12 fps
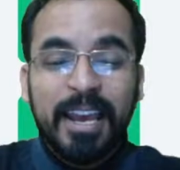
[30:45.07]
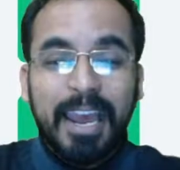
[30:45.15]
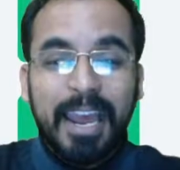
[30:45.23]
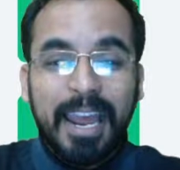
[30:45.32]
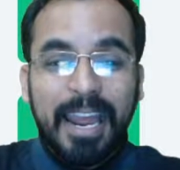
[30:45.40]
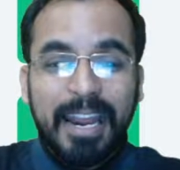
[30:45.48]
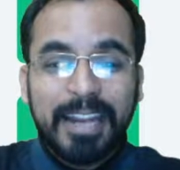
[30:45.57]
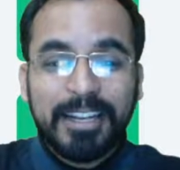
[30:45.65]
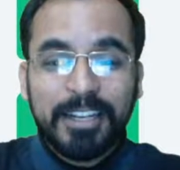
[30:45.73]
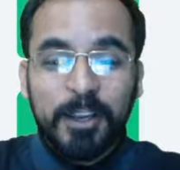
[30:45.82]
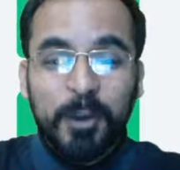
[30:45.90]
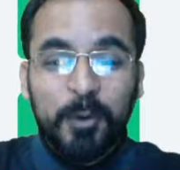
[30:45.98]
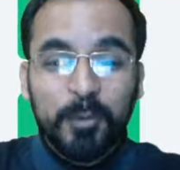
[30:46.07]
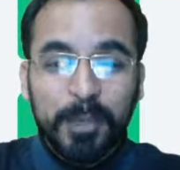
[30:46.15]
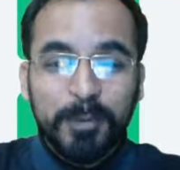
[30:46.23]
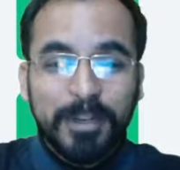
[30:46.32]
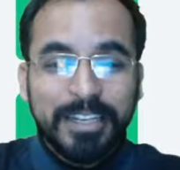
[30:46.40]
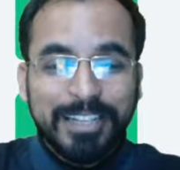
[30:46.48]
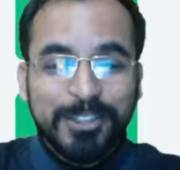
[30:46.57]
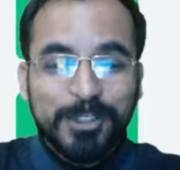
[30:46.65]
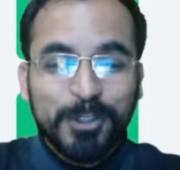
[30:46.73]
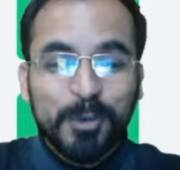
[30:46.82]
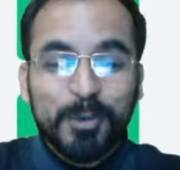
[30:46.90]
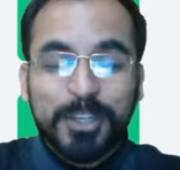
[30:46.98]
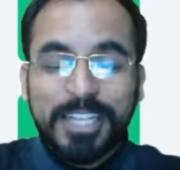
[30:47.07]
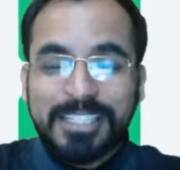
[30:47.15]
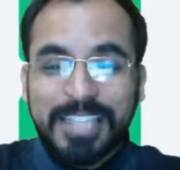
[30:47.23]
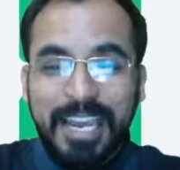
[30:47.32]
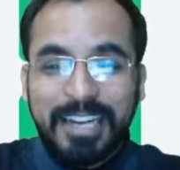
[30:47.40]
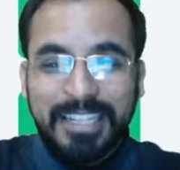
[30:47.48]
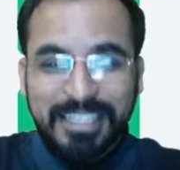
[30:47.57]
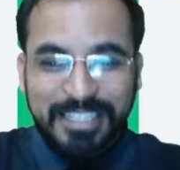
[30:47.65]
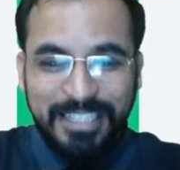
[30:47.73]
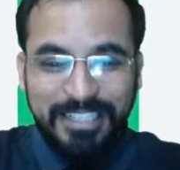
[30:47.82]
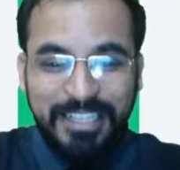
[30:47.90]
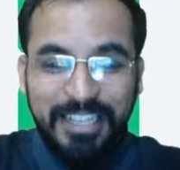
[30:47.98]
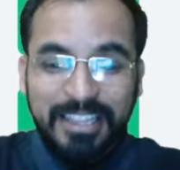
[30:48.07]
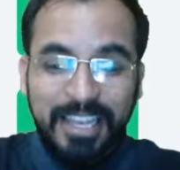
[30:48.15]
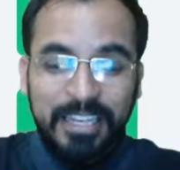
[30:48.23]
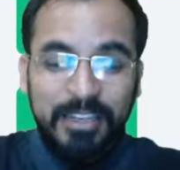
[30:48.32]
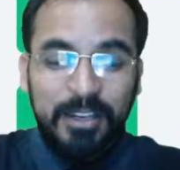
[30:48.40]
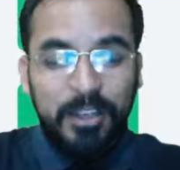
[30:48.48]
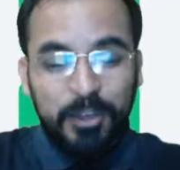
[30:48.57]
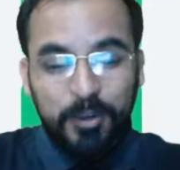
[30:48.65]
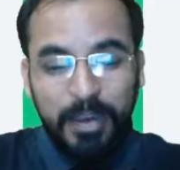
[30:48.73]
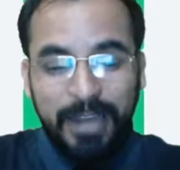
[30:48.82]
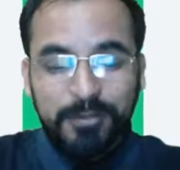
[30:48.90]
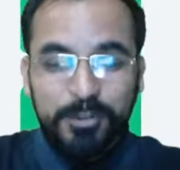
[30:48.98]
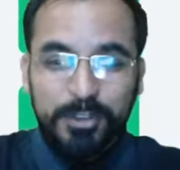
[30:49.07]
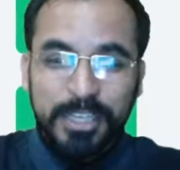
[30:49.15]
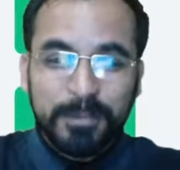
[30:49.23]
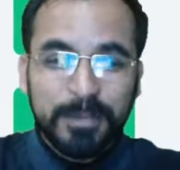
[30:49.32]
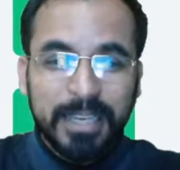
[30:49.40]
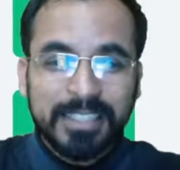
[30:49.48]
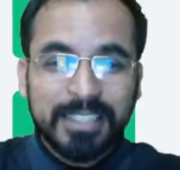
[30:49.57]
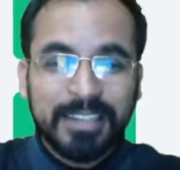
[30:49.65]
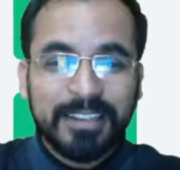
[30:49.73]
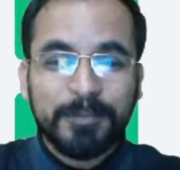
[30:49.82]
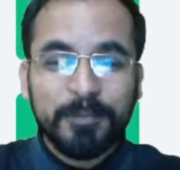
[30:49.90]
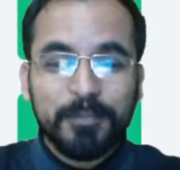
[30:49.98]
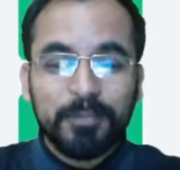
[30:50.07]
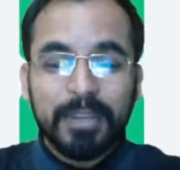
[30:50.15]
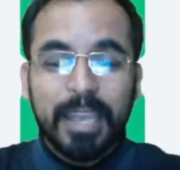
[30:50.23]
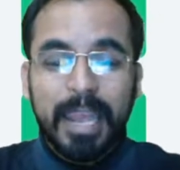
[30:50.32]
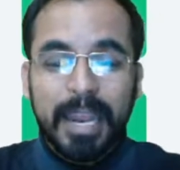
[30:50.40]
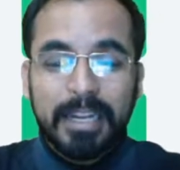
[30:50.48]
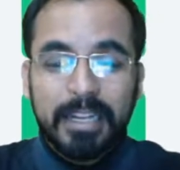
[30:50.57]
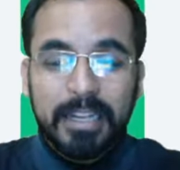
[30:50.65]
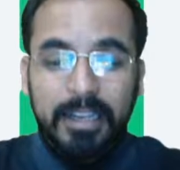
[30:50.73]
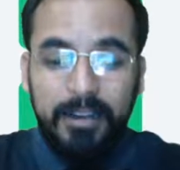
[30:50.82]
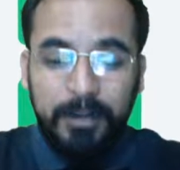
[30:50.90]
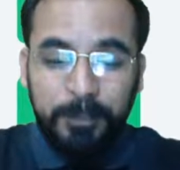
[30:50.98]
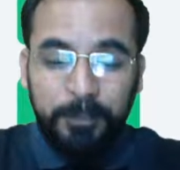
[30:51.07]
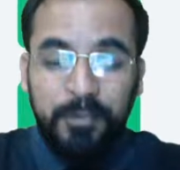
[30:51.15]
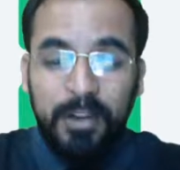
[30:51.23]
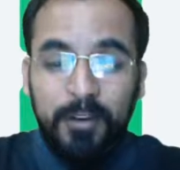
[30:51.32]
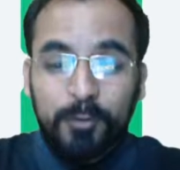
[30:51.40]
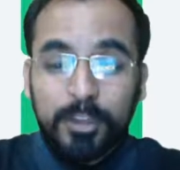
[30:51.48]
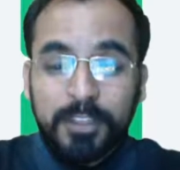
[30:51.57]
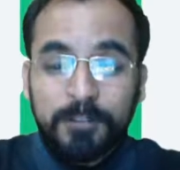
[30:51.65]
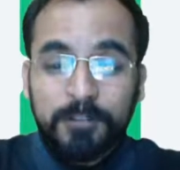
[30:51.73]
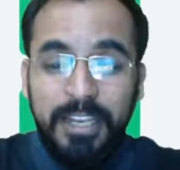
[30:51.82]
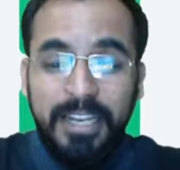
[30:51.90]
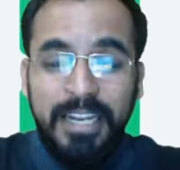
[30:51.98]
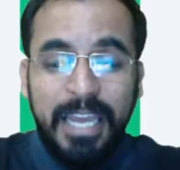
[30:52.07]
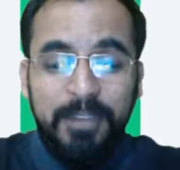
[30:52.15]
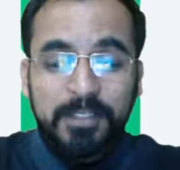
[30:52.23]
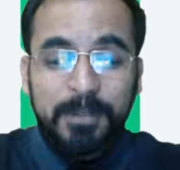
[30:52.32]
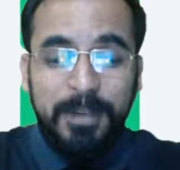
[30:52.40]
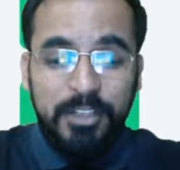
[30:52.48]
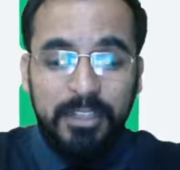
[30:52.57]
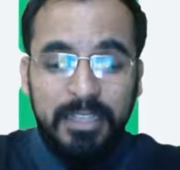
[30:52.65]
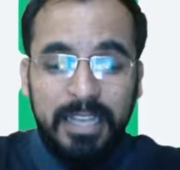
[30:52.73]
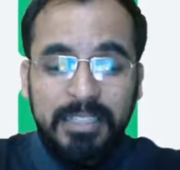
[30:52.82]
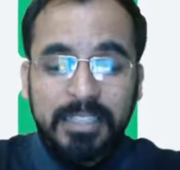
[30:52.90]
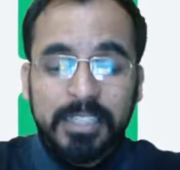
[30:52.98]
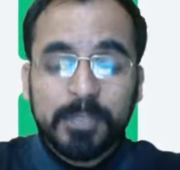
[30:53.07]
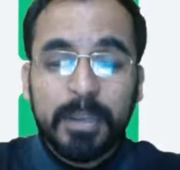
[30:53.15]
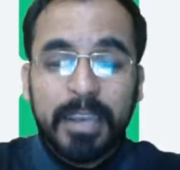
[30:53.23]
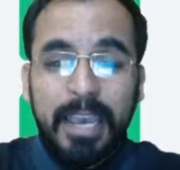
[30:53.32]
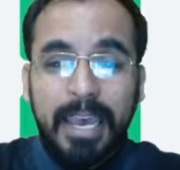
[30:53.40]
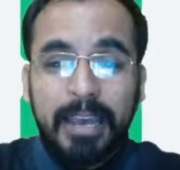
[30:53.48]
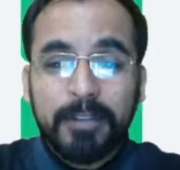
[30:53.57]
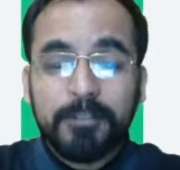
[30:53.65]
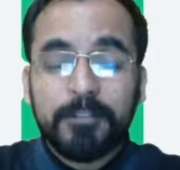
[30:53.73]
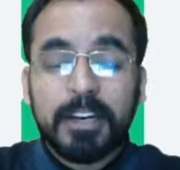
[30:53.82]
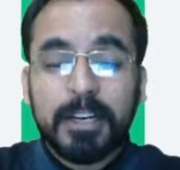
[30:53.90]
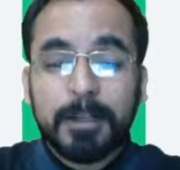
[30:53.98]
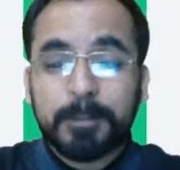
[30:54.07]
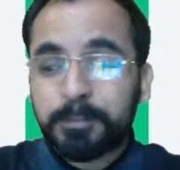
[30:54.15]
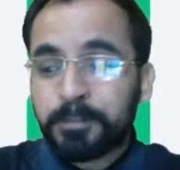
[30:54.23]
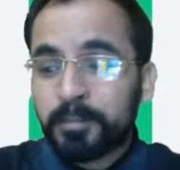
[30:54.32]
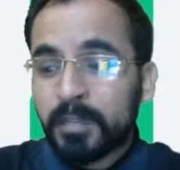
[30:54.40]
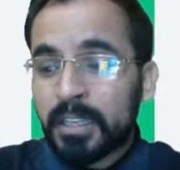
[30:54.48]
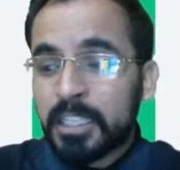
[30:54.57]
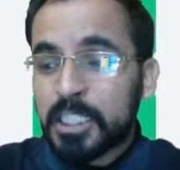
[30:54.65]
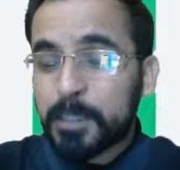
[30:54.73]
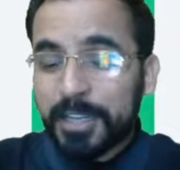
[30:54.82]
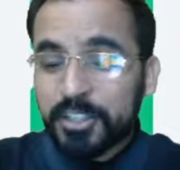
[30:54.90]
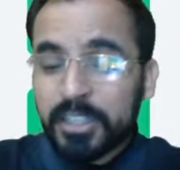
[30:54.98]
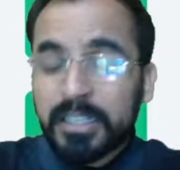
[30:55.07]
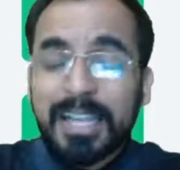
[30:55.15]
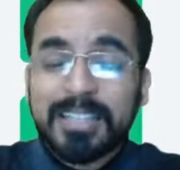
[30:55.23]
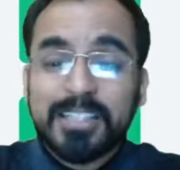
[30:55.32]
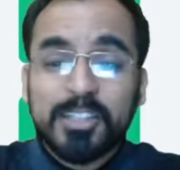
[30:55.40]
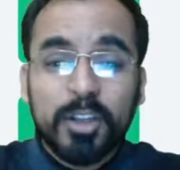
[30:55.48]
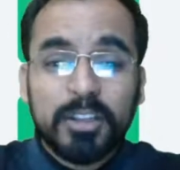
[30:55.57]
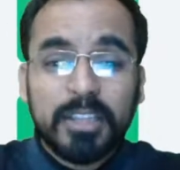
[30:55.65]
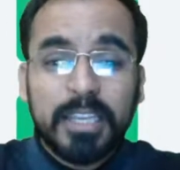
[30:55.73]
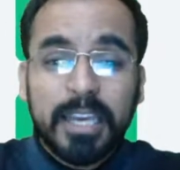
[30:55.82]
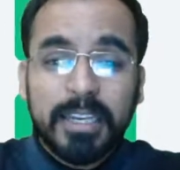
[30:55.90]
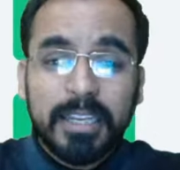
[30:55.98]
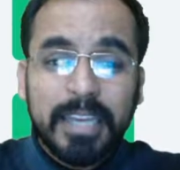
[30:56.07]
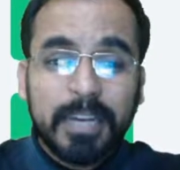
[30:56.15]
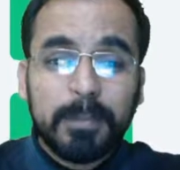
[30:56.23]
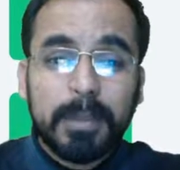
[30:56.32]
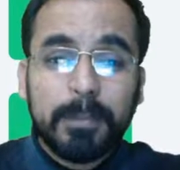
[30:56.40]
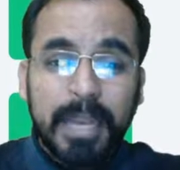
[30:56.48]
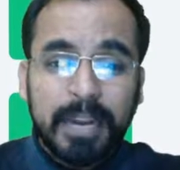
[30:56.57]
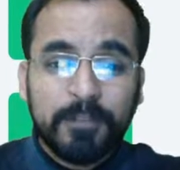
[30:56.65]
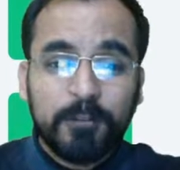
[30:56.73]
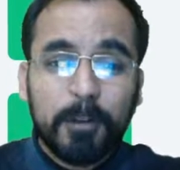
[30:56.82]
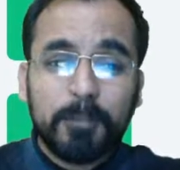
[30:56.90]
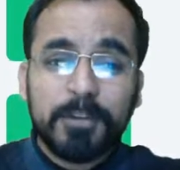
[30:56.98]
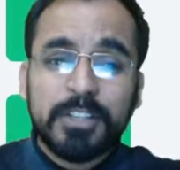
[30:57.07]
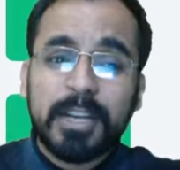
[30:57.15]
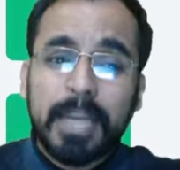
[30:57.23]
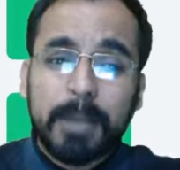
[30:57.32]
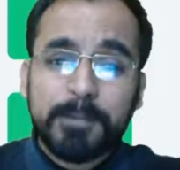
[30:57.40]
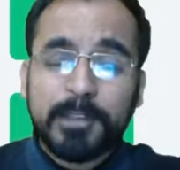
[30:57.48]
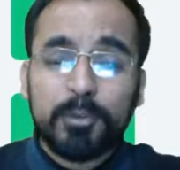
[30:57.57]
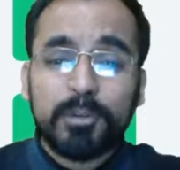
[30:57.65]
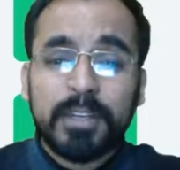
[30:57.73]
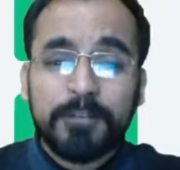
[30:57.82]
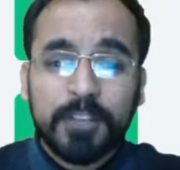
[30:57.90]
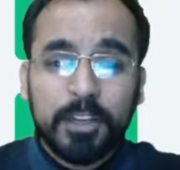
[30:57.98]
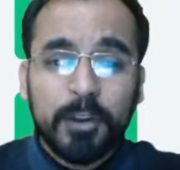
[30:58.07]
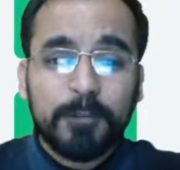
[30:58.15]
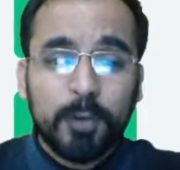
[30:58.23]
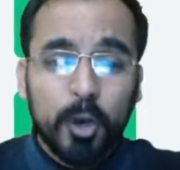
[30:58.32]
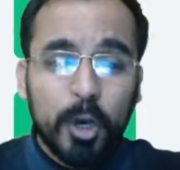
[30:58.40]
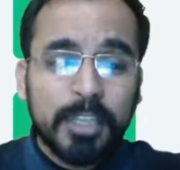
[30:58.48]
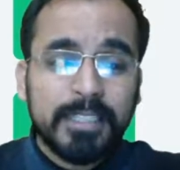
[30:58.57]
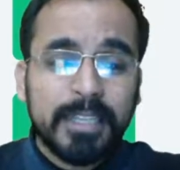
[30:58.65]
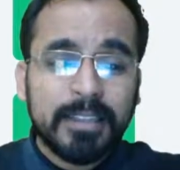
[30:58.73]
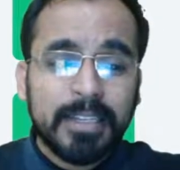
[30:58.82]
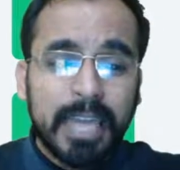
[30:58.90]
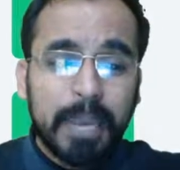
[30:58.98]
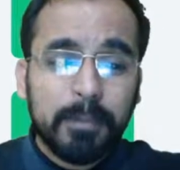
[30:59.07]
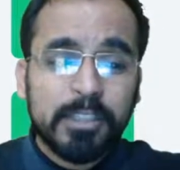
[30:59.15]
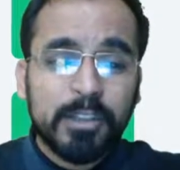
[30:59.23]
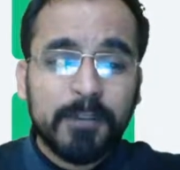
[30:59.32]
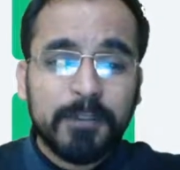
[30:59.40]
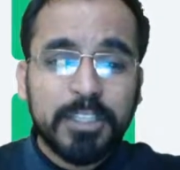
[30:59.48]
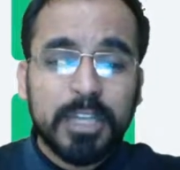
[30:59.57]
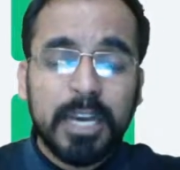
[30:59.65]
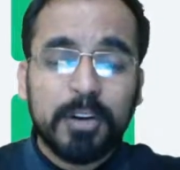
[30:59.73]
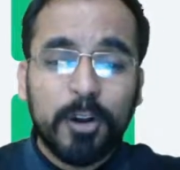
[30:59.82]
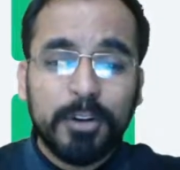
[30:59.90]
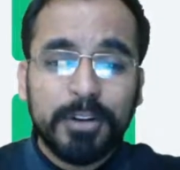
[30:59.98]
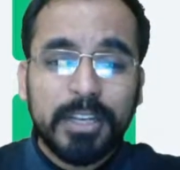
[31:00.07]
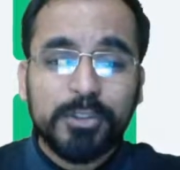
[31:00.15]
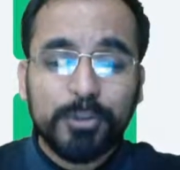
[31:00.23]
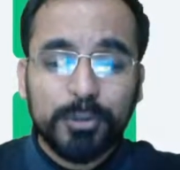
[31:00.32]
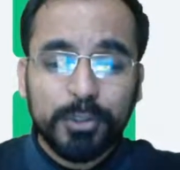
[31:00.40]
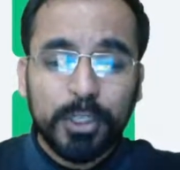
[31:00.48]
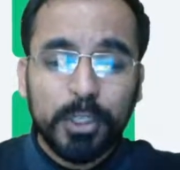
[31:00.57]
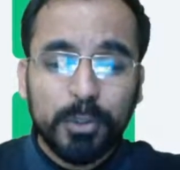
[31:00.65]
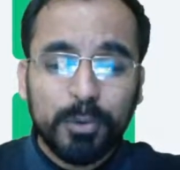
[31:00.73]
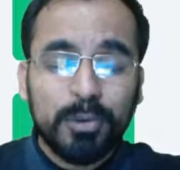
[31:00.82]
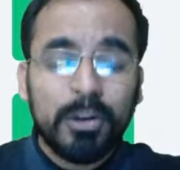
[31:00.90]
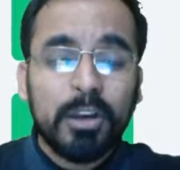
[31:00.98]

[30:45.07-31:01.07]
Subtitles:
and we will let you know what exactly is it. Till then, you have to keep guessing. And for the free live special classes, we have special classes on the Unacademy platform, which are absolutely free of cost, and the timings of which are already shown to you